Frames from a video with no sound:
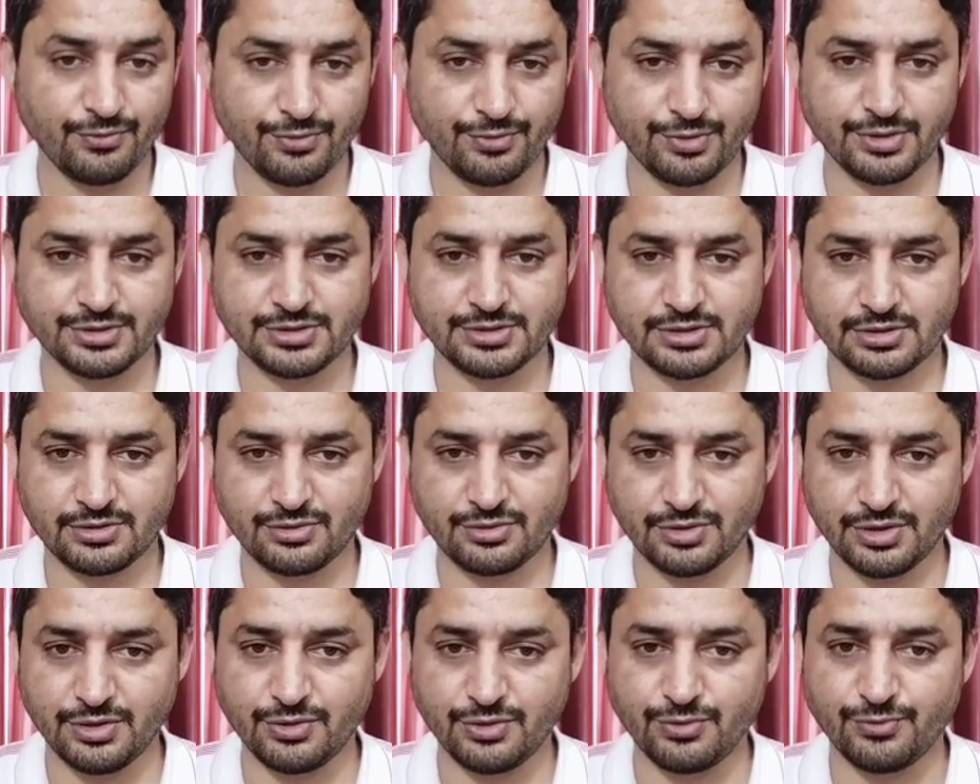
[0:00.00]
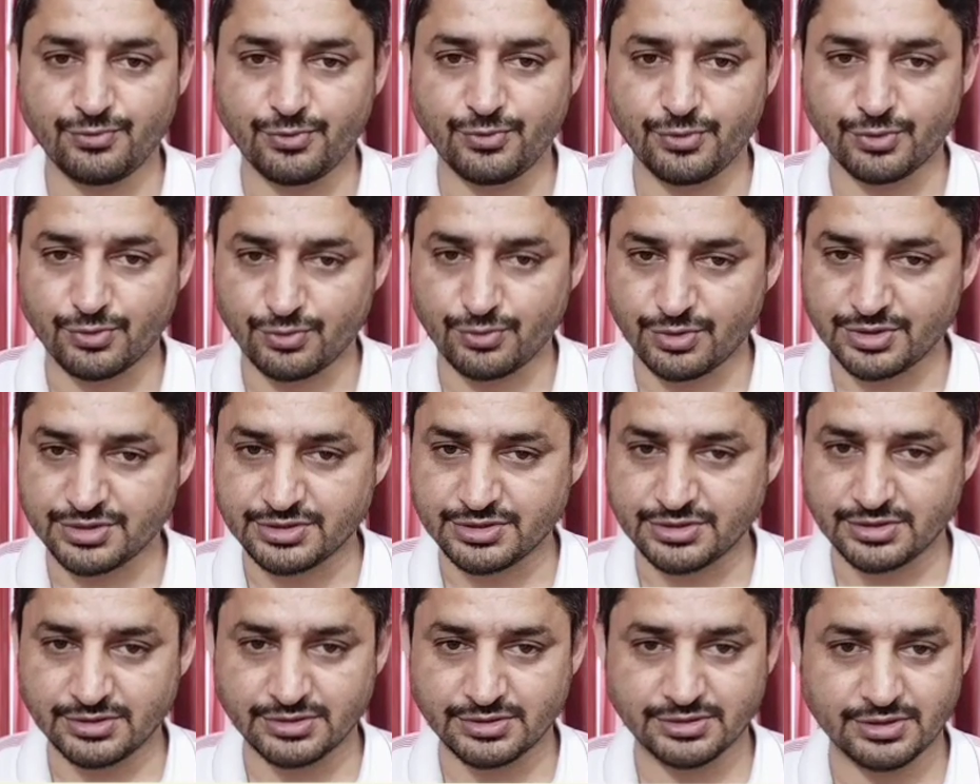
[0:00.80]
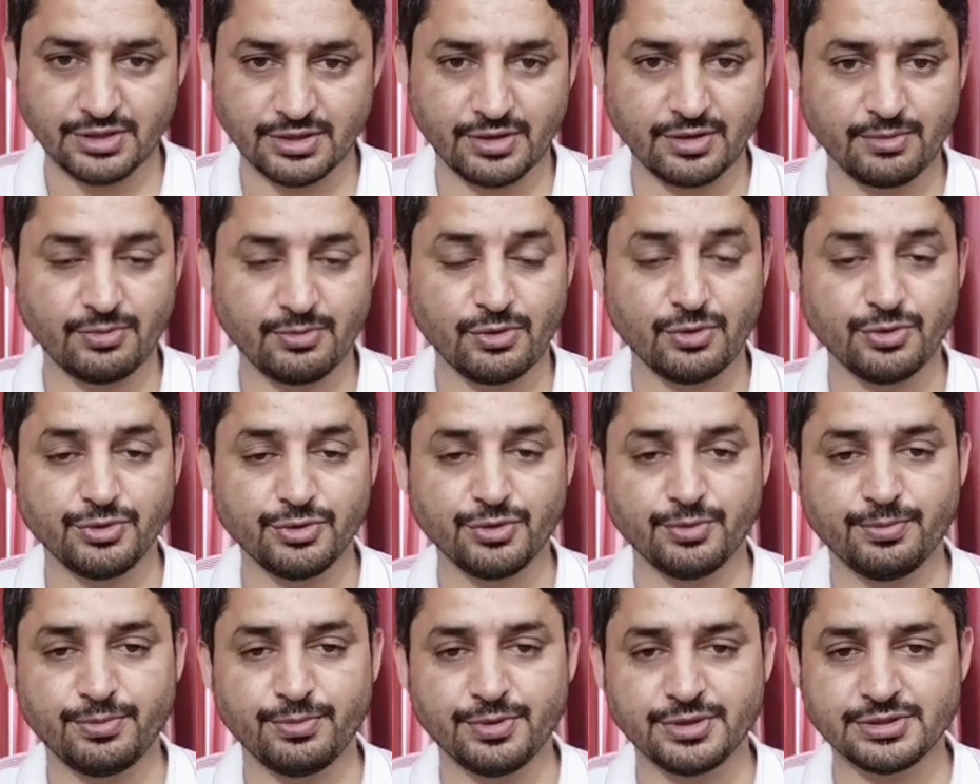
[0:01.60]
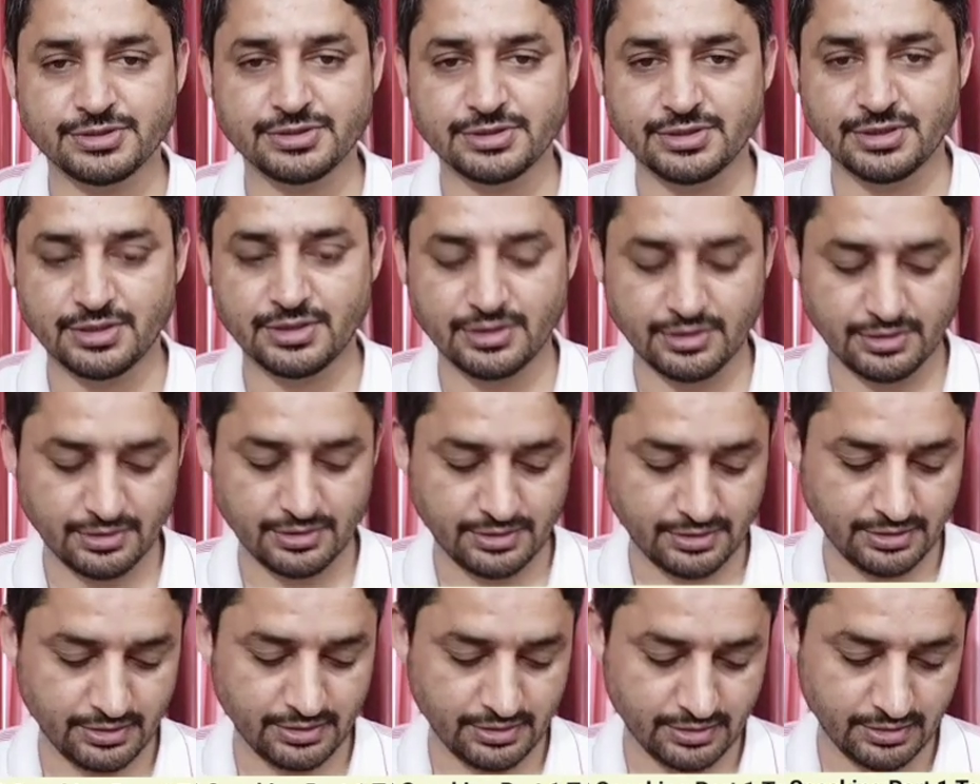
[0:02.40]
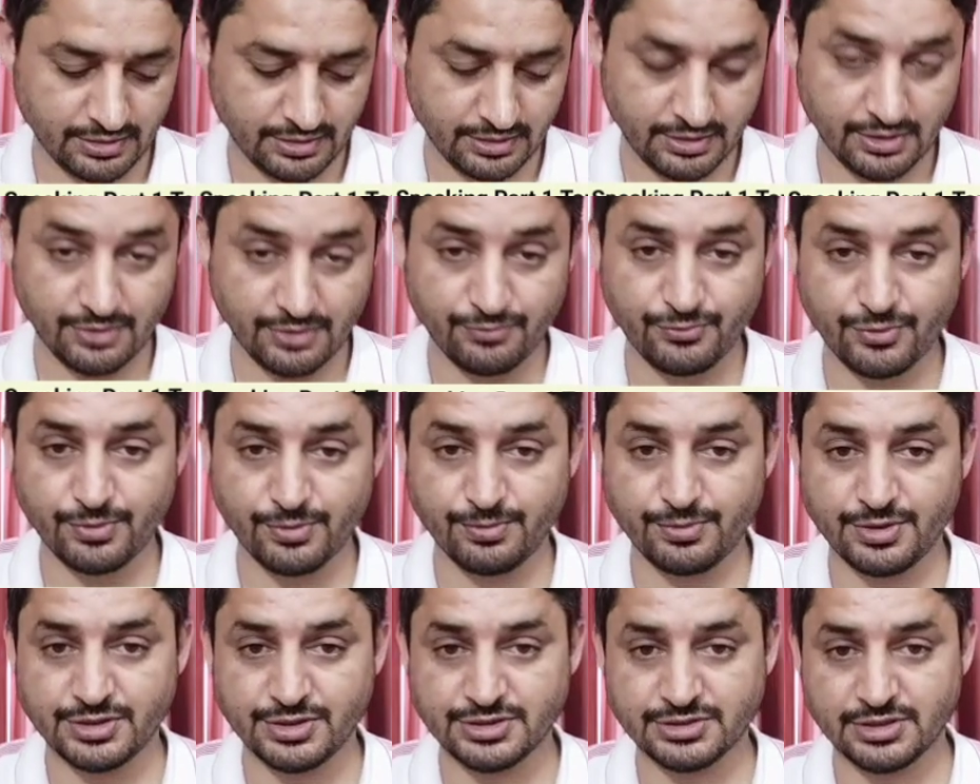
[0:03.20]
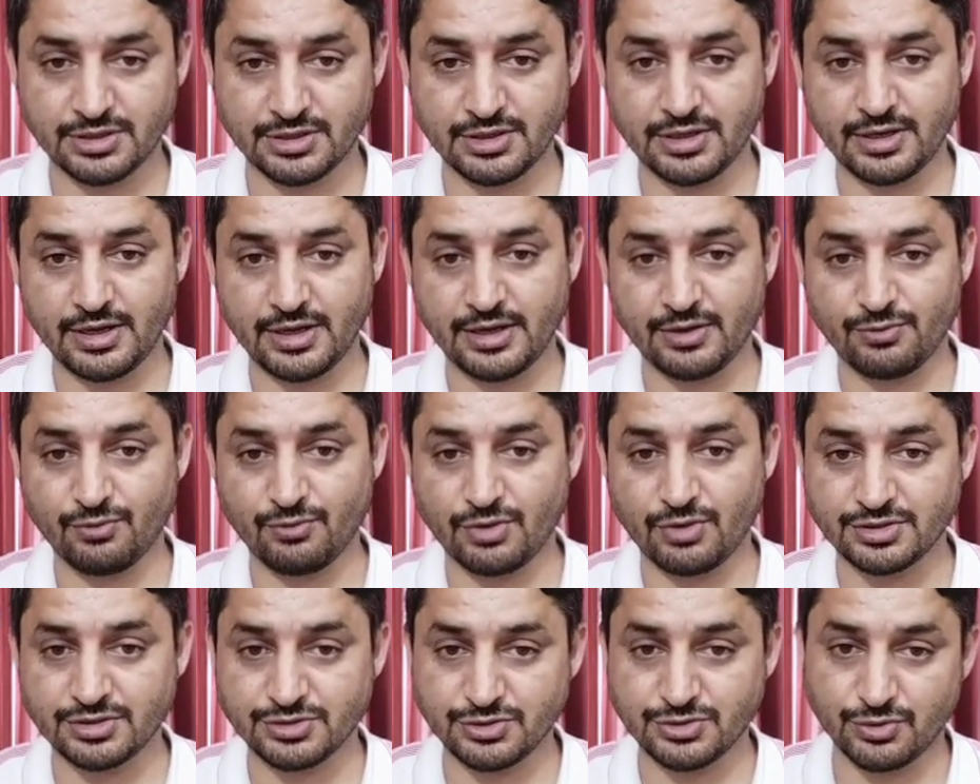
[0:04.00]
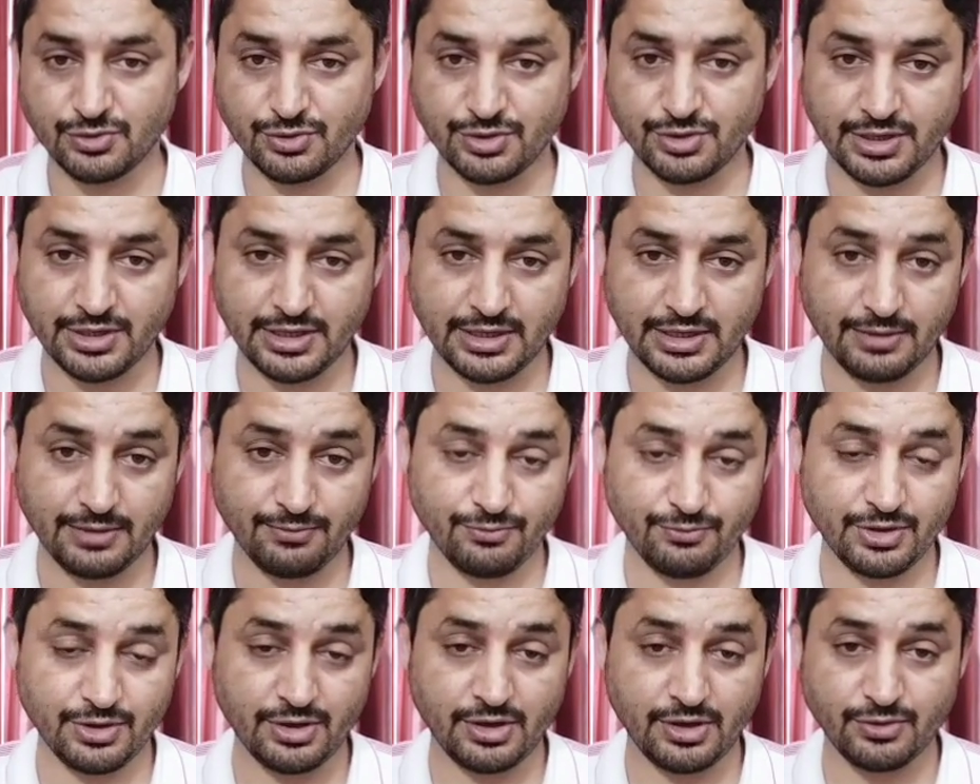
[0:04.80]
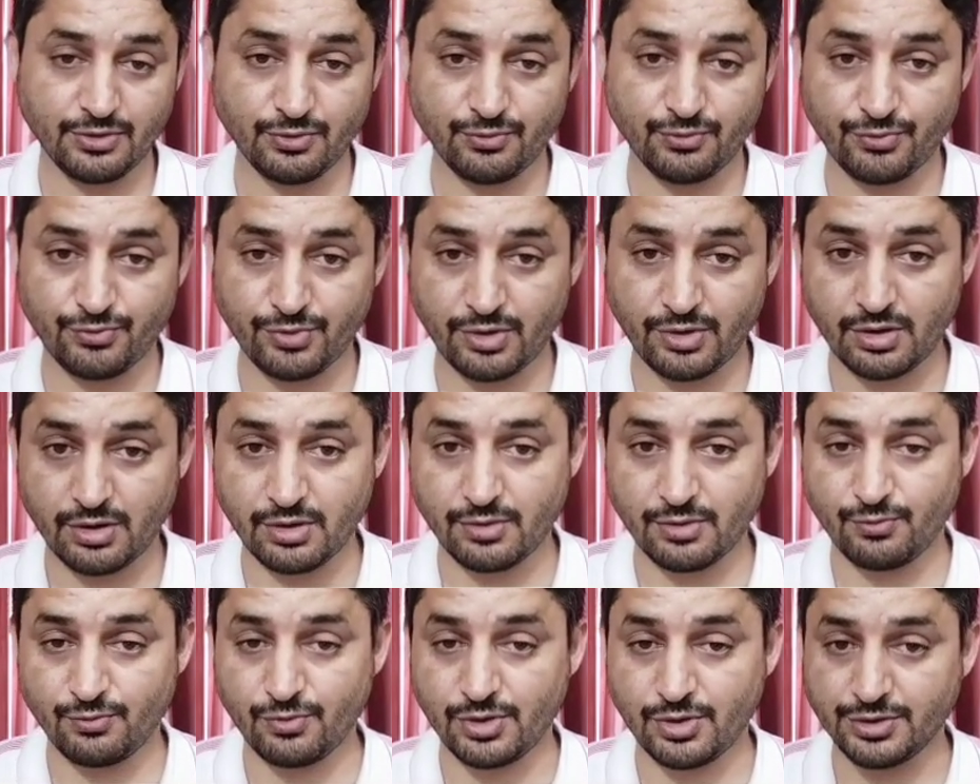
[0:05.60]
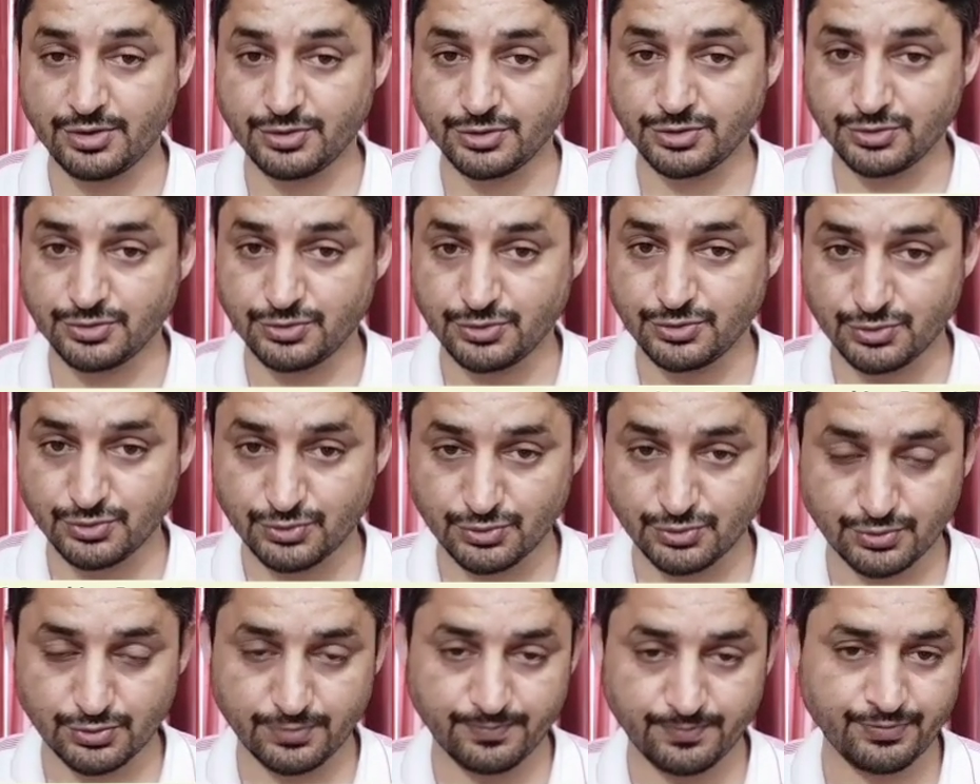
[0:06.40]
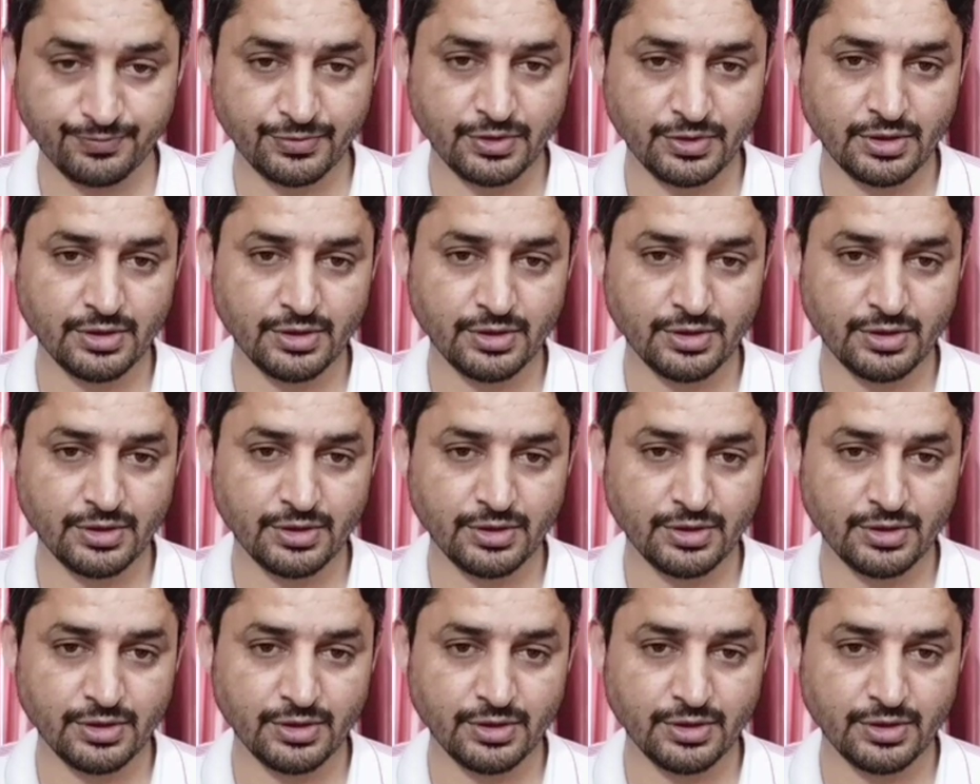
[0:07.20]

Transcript: First 3 to 4 questions are about your personal information, like what's your name, where are you from, what do you do.